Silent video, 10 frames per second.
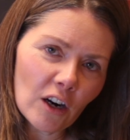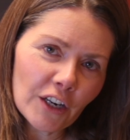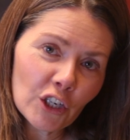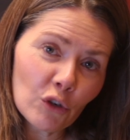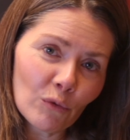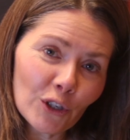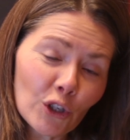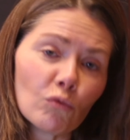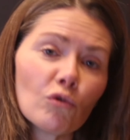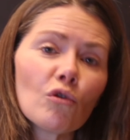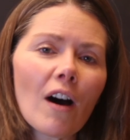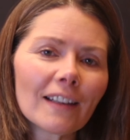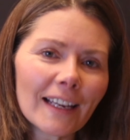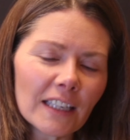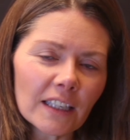card issuers do
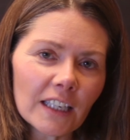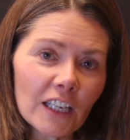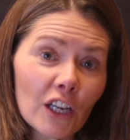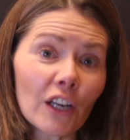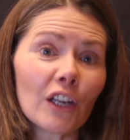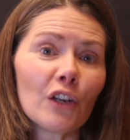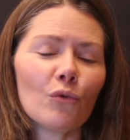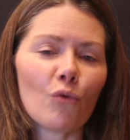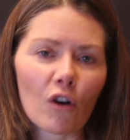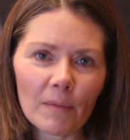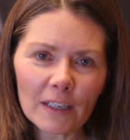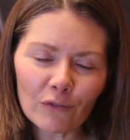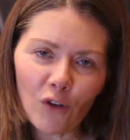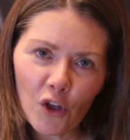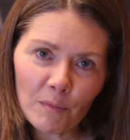not like to see an enormous
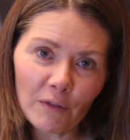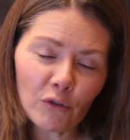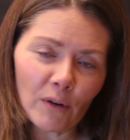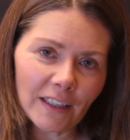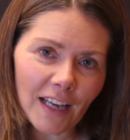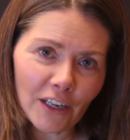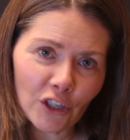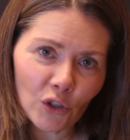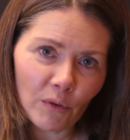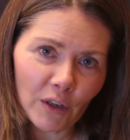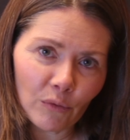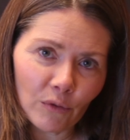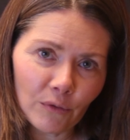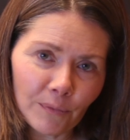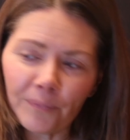volume of transactions going
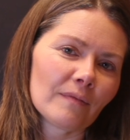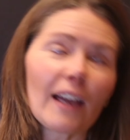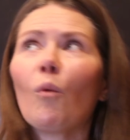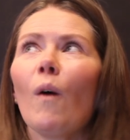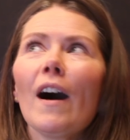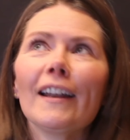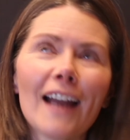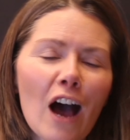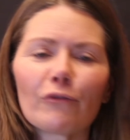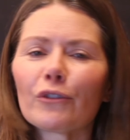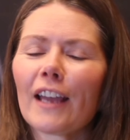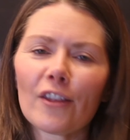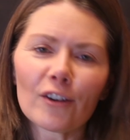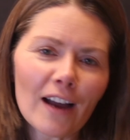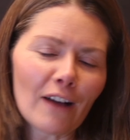through, like one after the
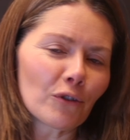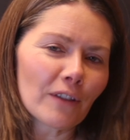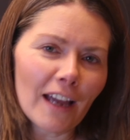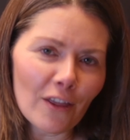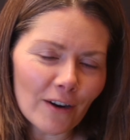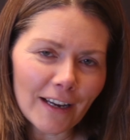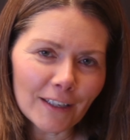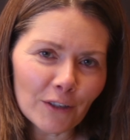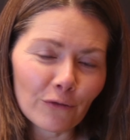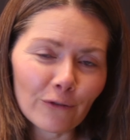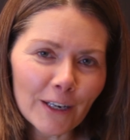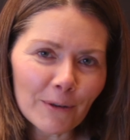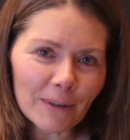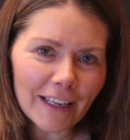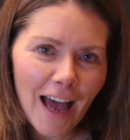other, as
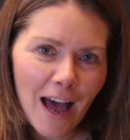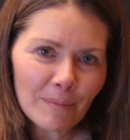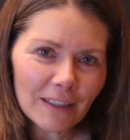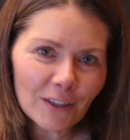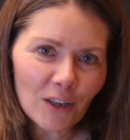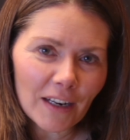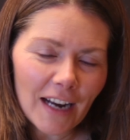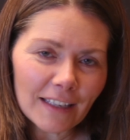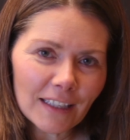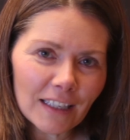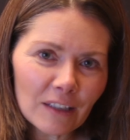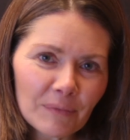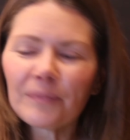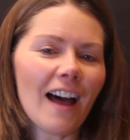frequently happens on Etsy.